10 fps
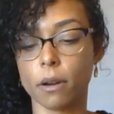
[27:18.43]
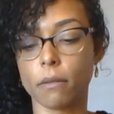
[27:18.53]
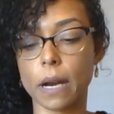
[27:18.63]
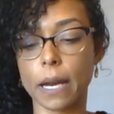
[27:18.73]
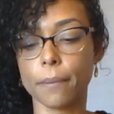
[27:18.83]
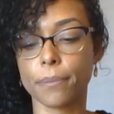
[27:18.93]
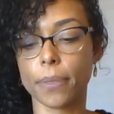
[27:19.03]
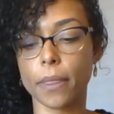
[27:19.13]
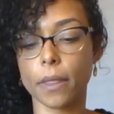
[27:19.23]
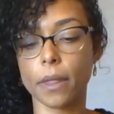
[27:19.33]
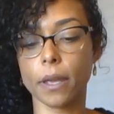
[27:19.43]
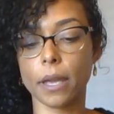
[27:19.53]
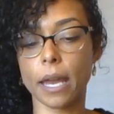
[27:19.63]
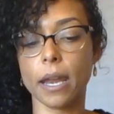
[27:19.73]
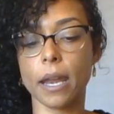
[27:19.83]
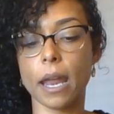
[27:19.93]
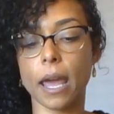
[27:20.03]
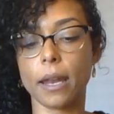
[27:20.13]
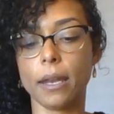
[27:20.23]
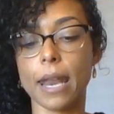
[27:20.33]
right? And
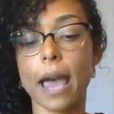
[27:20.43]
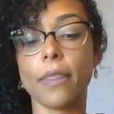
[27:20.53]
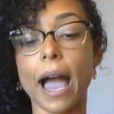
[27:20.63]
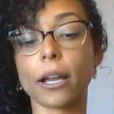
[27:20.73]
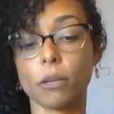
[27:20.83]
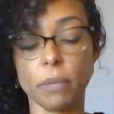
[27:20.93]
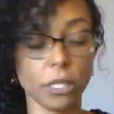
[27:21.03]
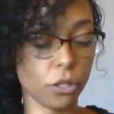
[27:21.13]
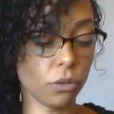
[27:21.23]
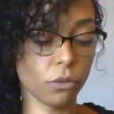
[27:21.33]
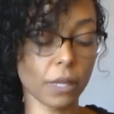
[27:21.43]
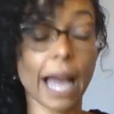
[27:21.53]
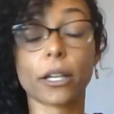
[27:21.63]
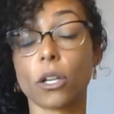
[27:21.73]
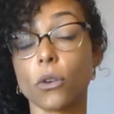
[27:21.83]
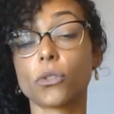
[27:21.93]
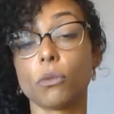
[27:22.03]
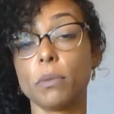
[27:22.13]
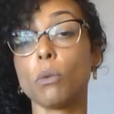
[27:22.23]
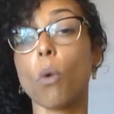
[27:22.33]
that could be that could
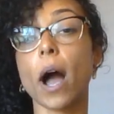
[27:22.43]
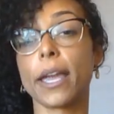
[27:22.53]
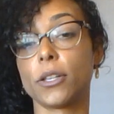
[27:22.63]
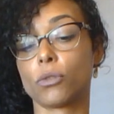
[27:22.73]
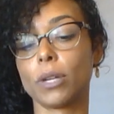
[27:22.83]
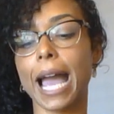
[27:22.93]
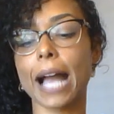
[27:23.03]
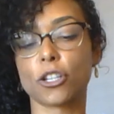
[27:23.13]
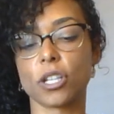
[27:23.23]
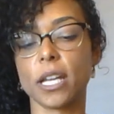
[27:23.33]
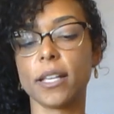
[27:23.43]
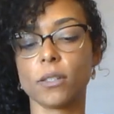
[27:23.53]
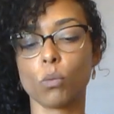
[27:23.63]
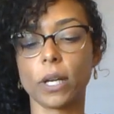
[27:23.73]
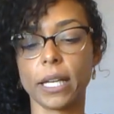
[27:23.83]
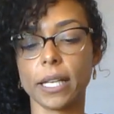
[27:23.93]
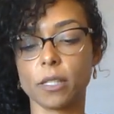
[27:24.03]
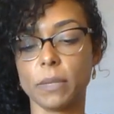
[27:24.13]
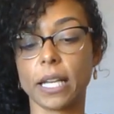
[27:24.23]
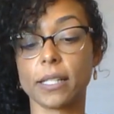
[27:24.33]
also be why his reaction is what it is,
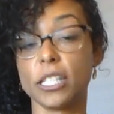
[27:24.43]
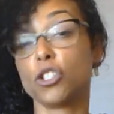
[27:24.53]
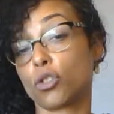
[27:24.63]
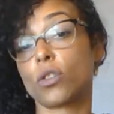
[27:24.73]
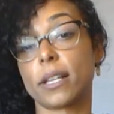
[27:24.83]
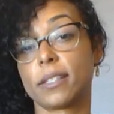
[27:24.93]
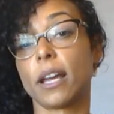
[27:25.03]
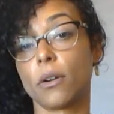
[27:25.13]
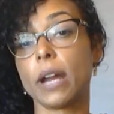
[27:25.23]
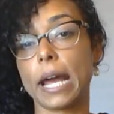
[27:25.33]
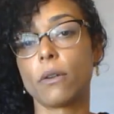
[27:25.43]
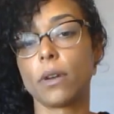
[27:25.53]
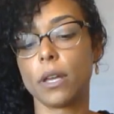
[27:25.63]
because he's stressed out now.